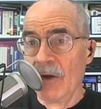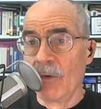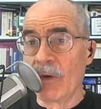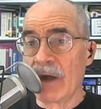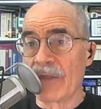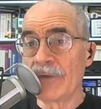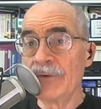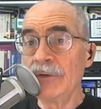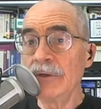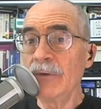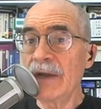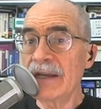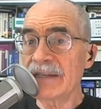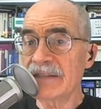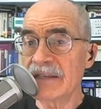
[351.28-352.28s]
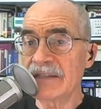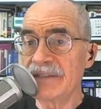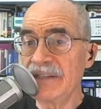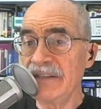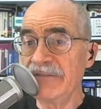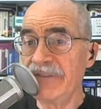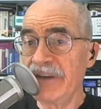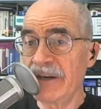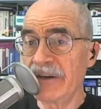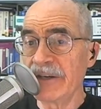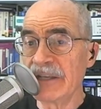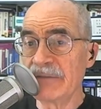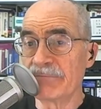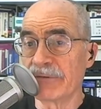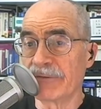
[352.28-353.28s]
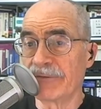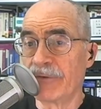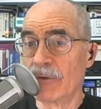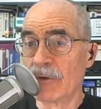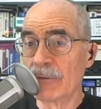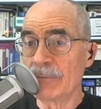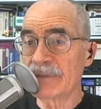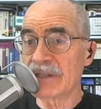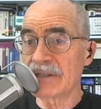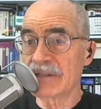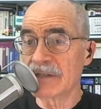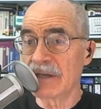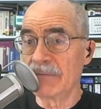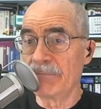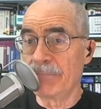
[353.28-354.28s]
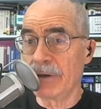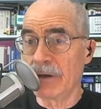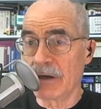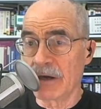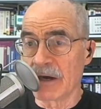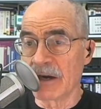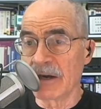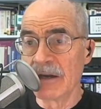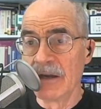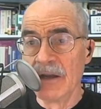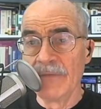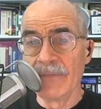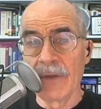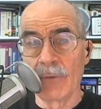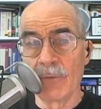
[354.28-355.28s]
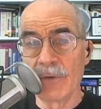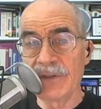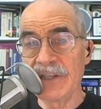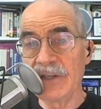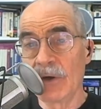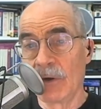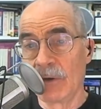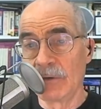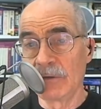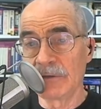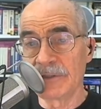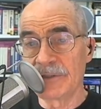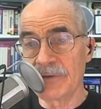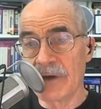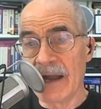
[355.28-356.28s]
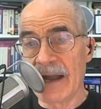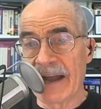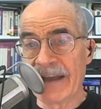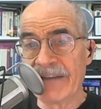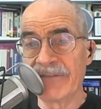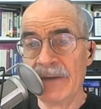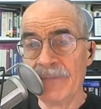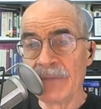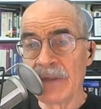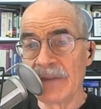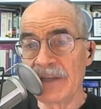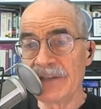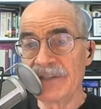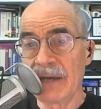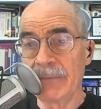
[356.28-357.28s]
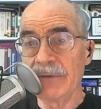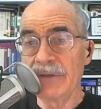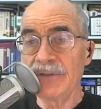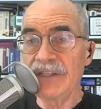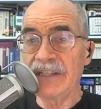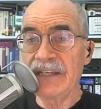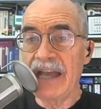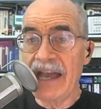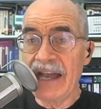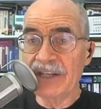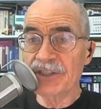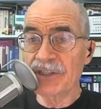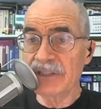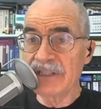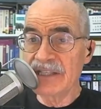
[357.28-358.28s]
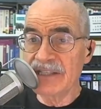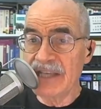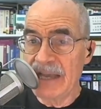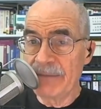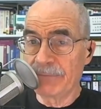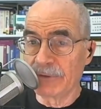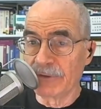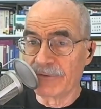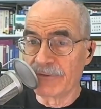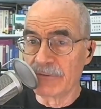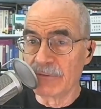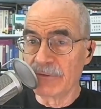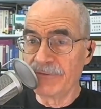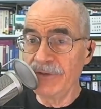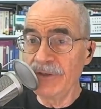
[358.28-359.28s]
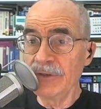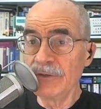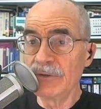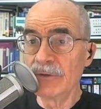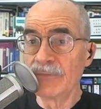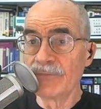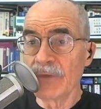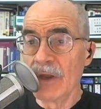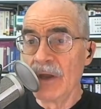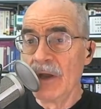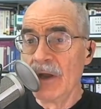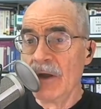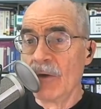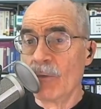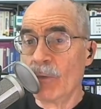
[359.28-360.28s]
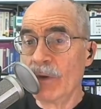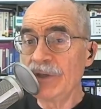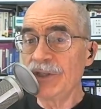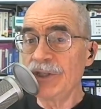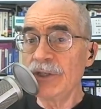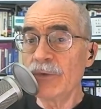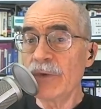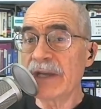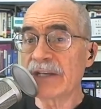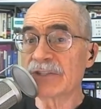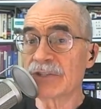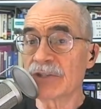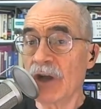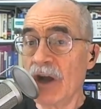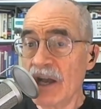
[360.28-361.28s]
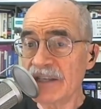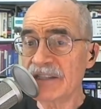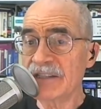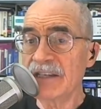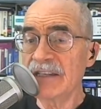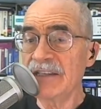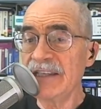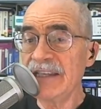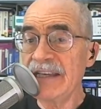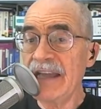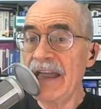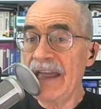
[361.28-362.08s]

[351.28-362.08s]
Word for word: While the new SSD variant performs subpar with the old drive that WD actually sampled for review, once you exhaust the